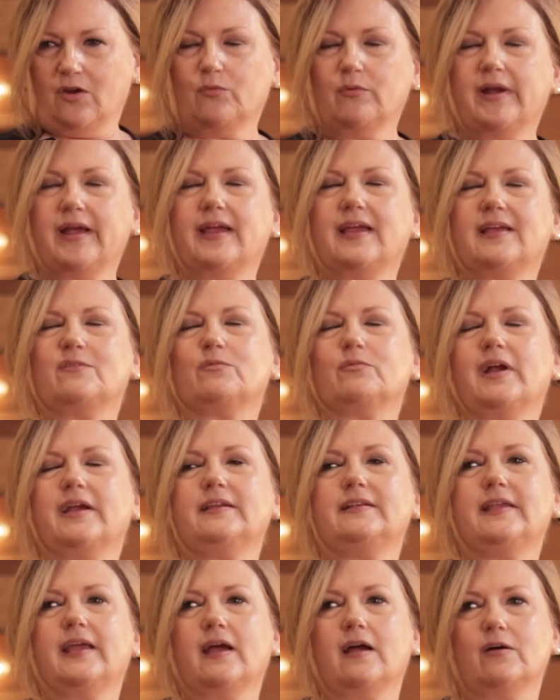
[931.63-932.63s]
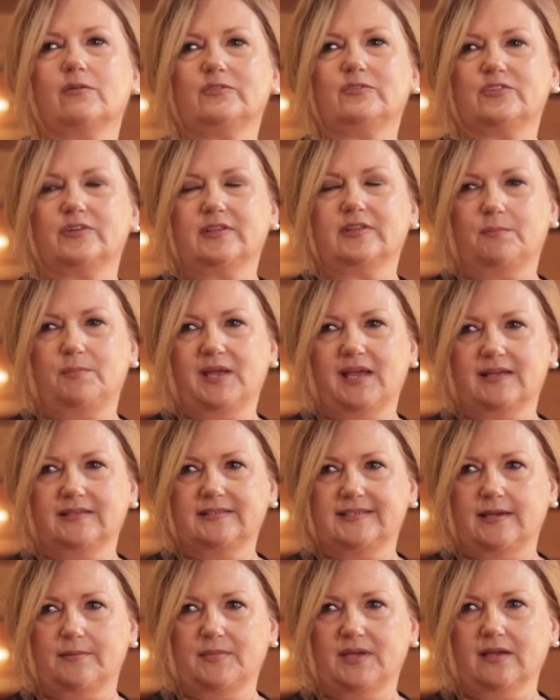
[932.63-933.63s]
Right. Right now, during the
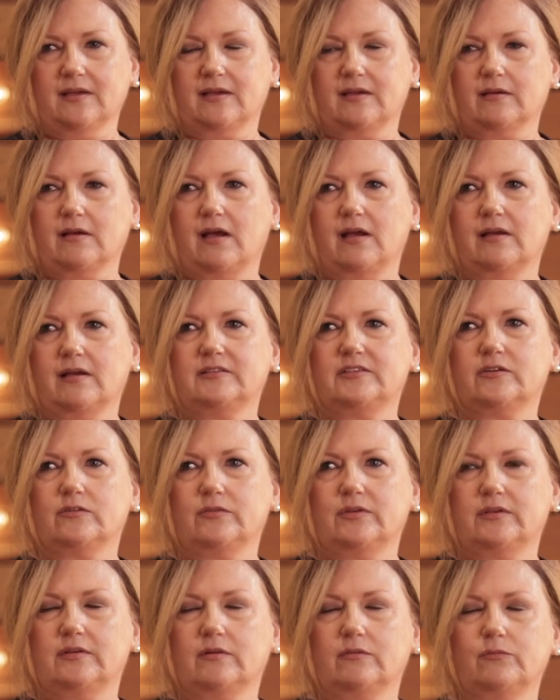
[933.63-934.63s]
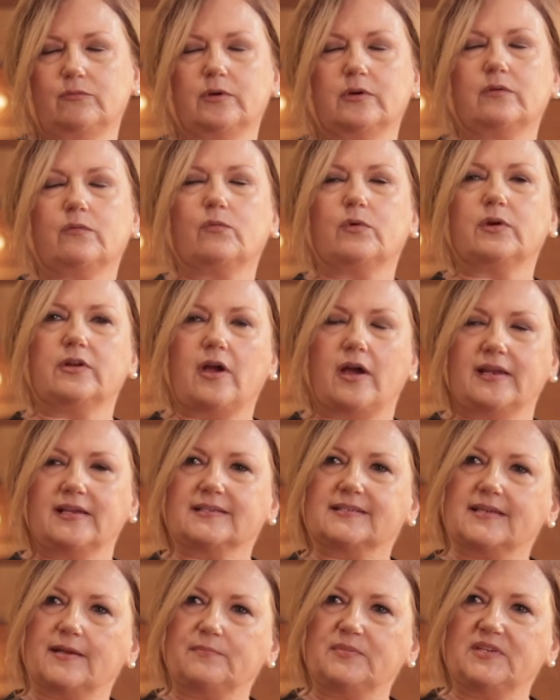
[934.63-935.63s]
pandemic, we're not
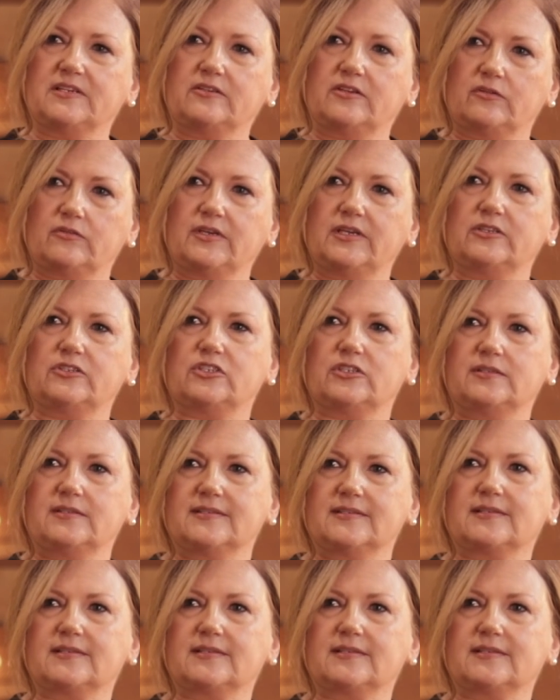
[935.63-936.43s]
accepting donations